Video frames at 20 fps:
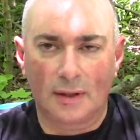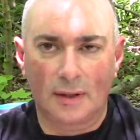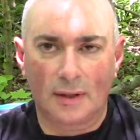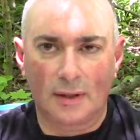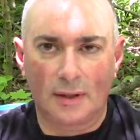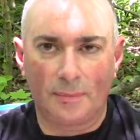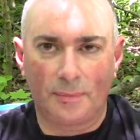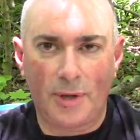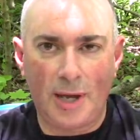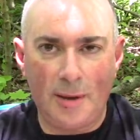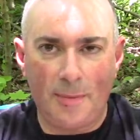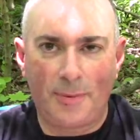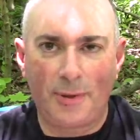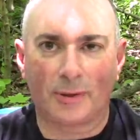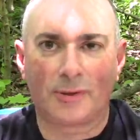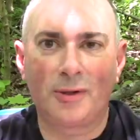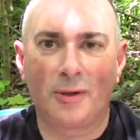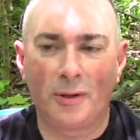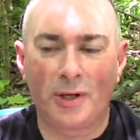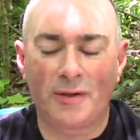and
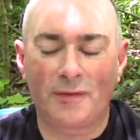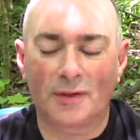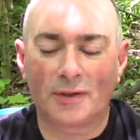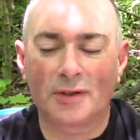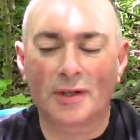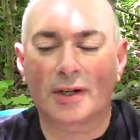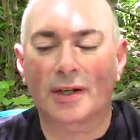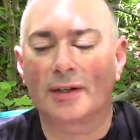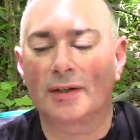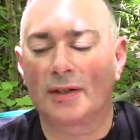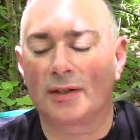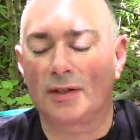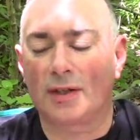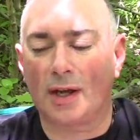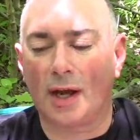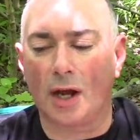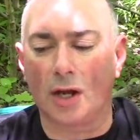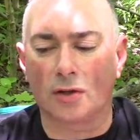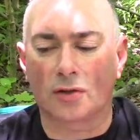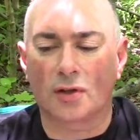people don't even look at the
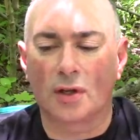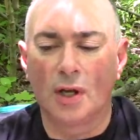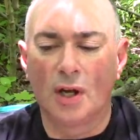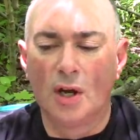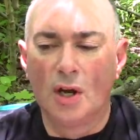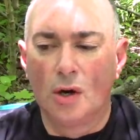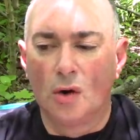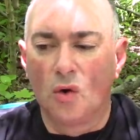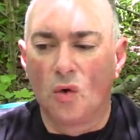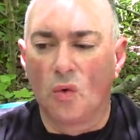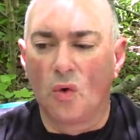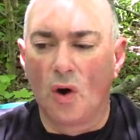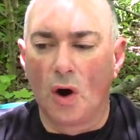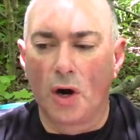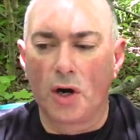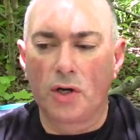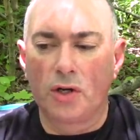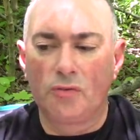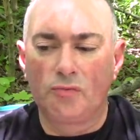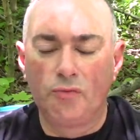dates. Why
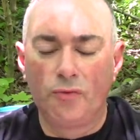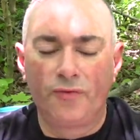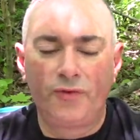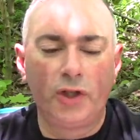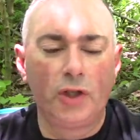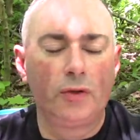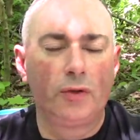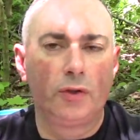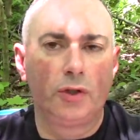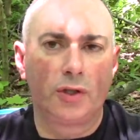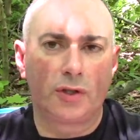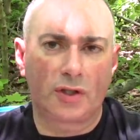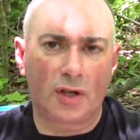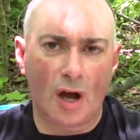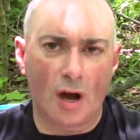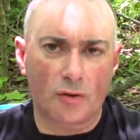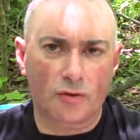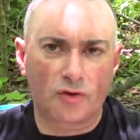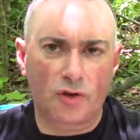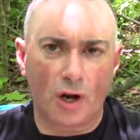are you reviewing this
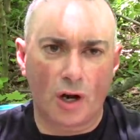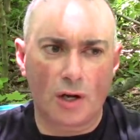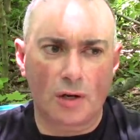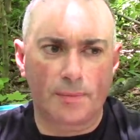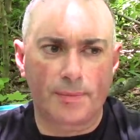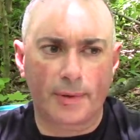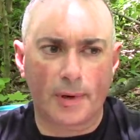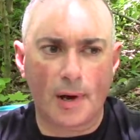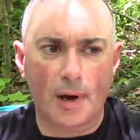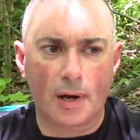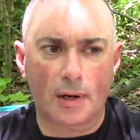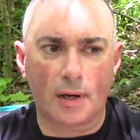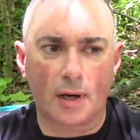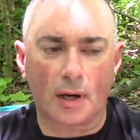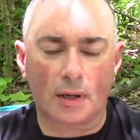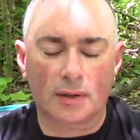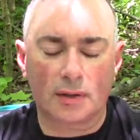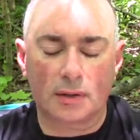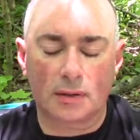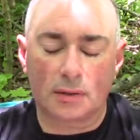outdated
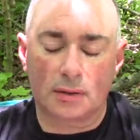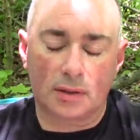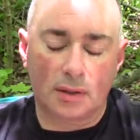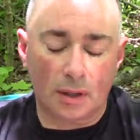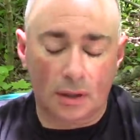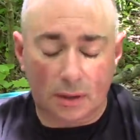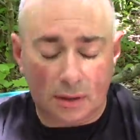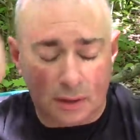product? It's like,